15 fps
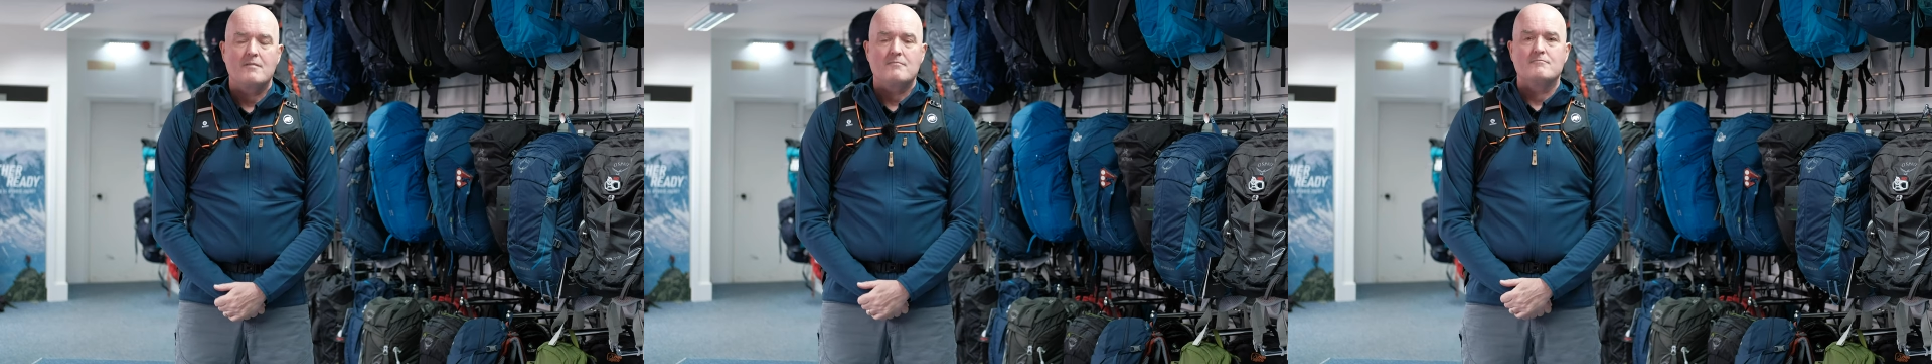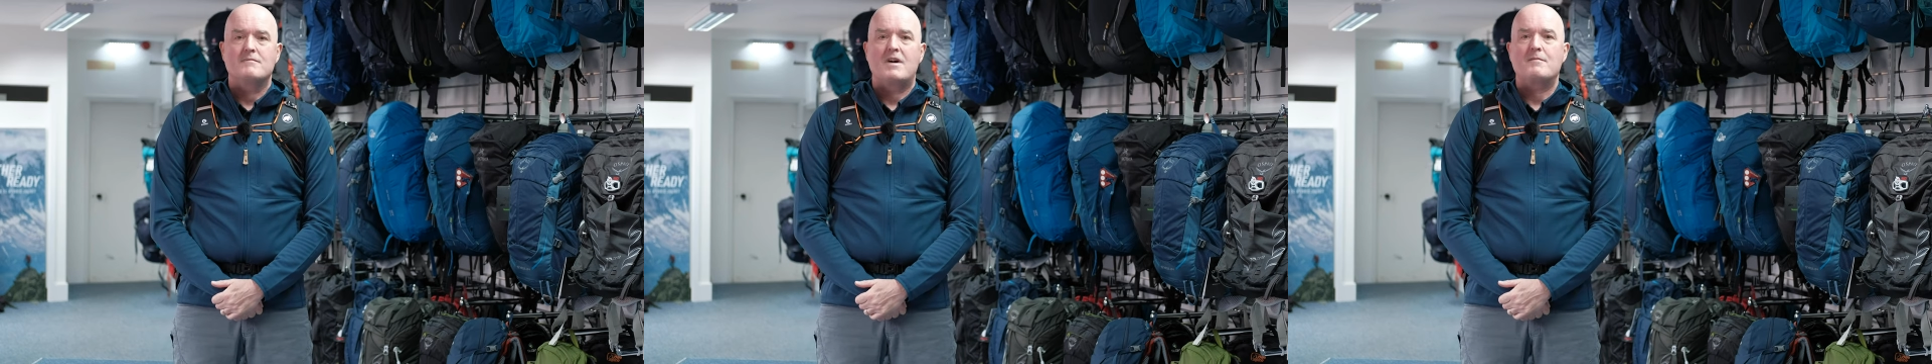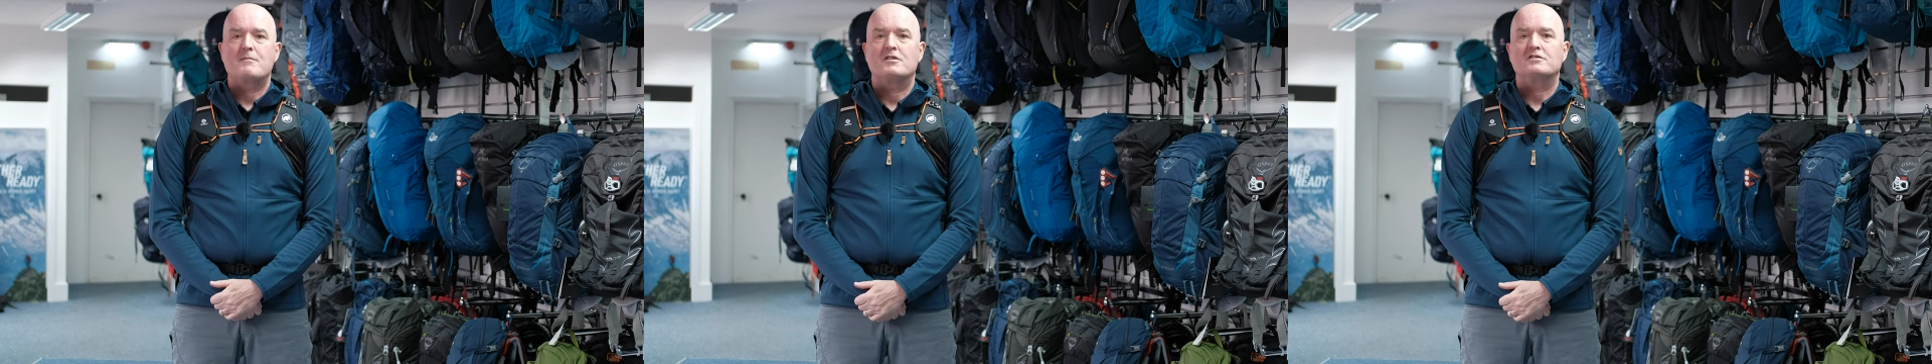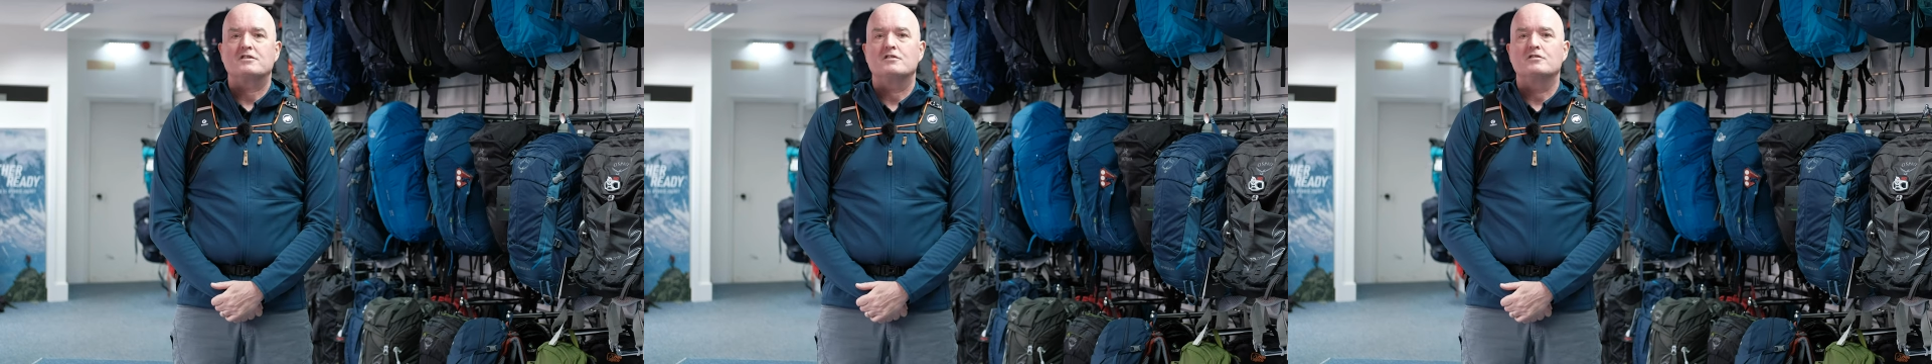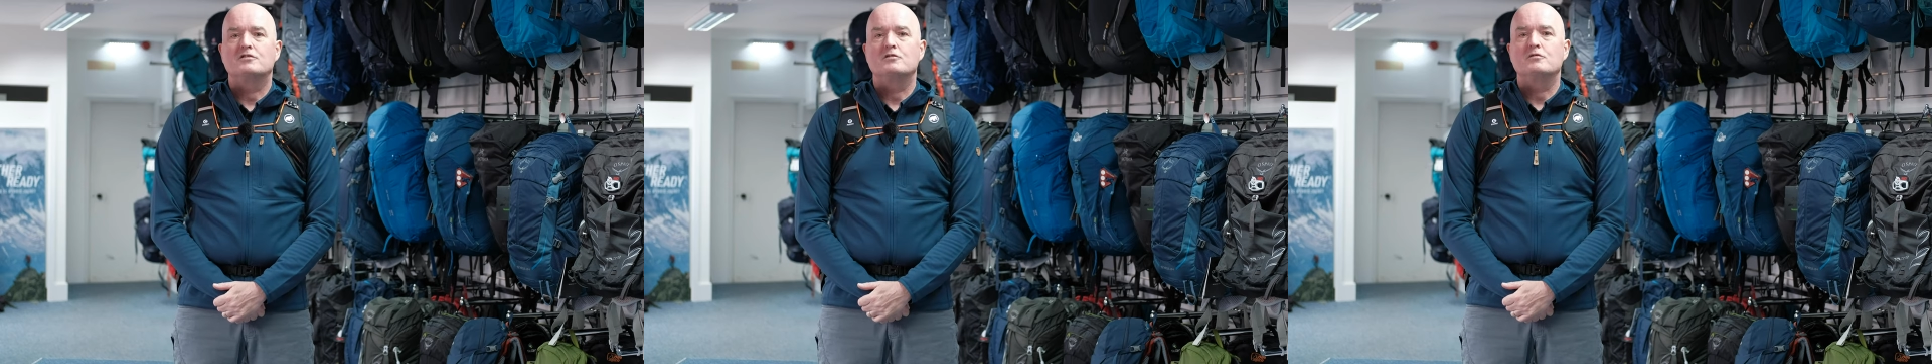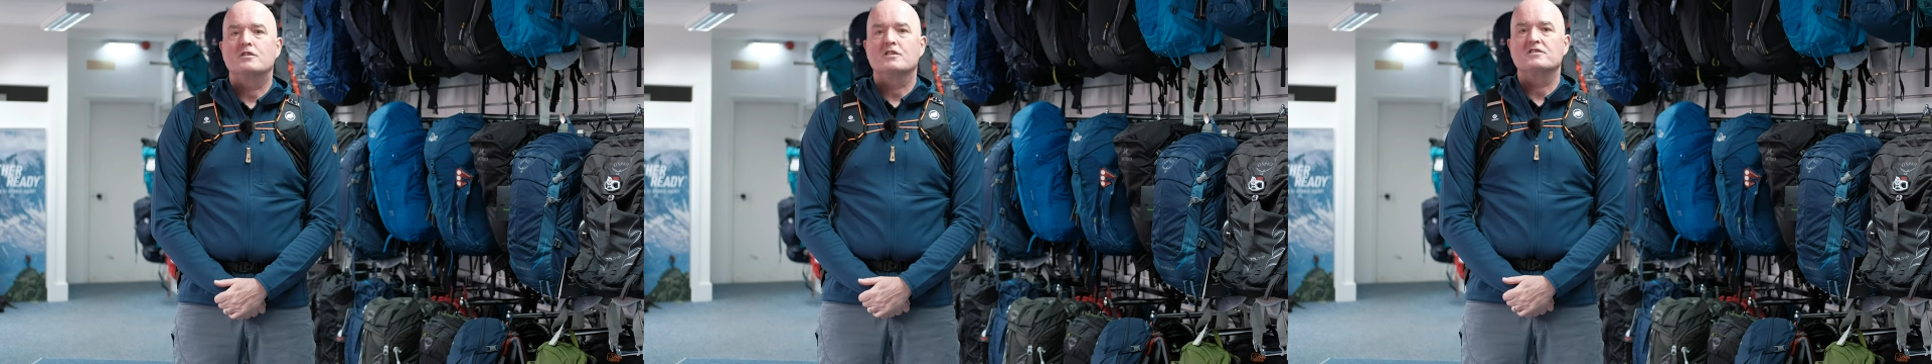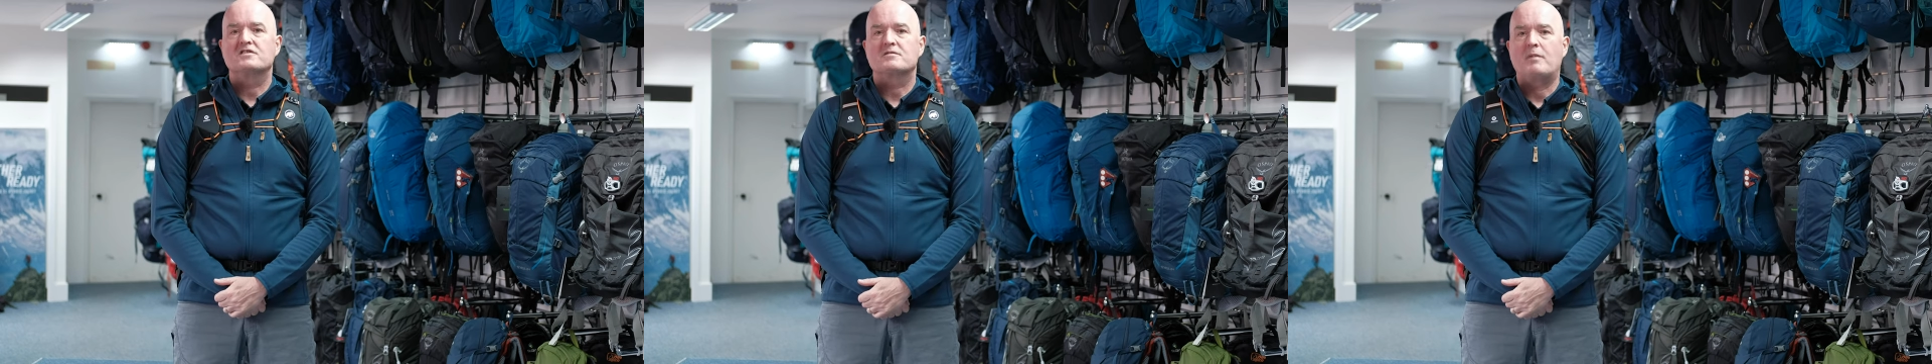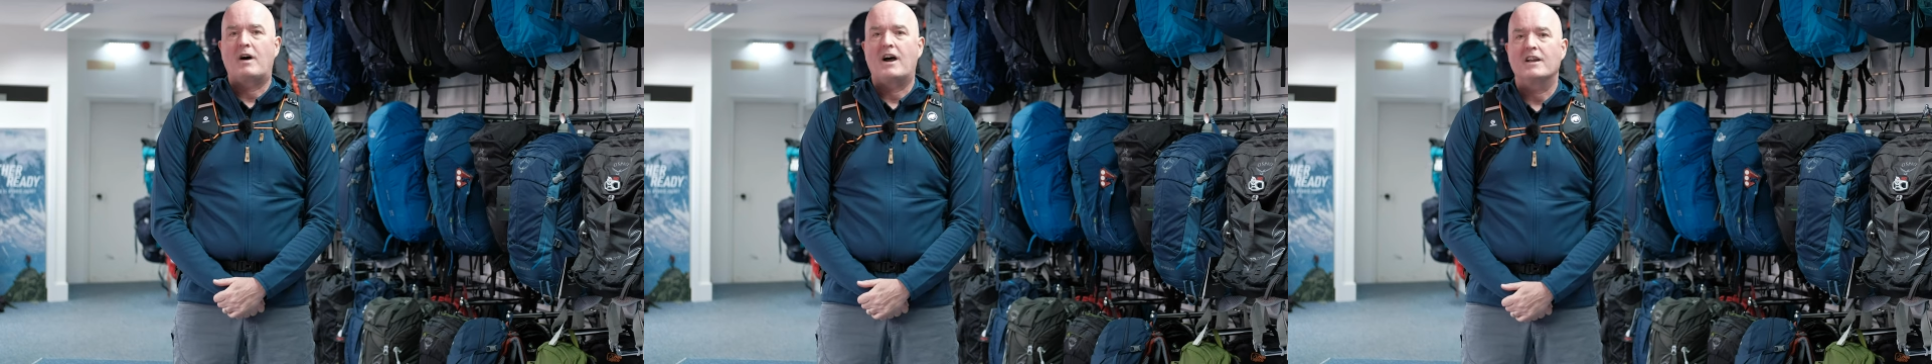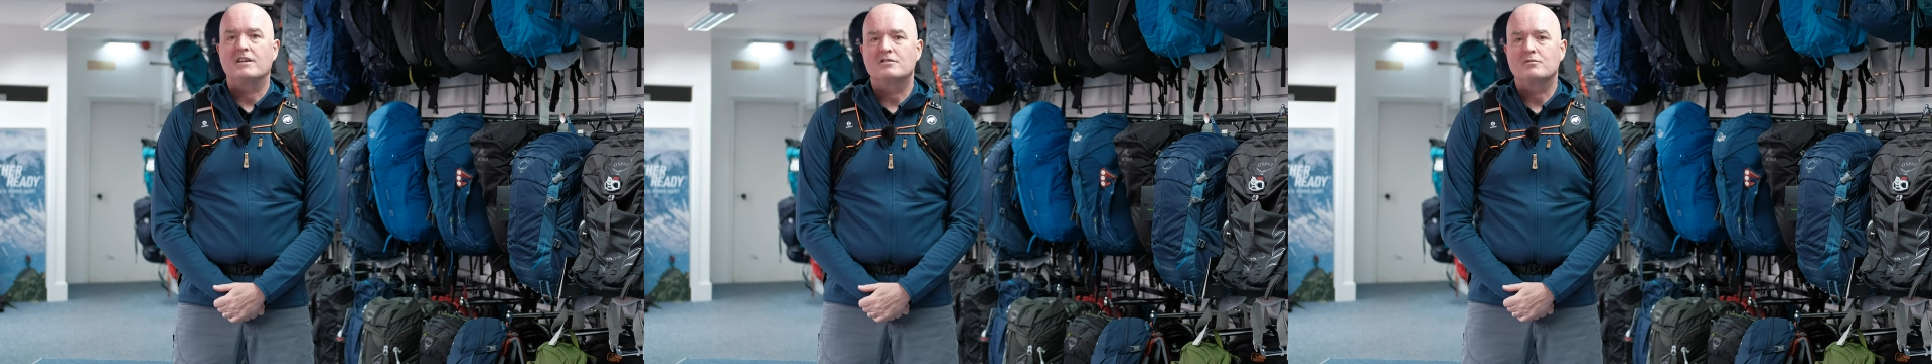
Mammut Ducan Spine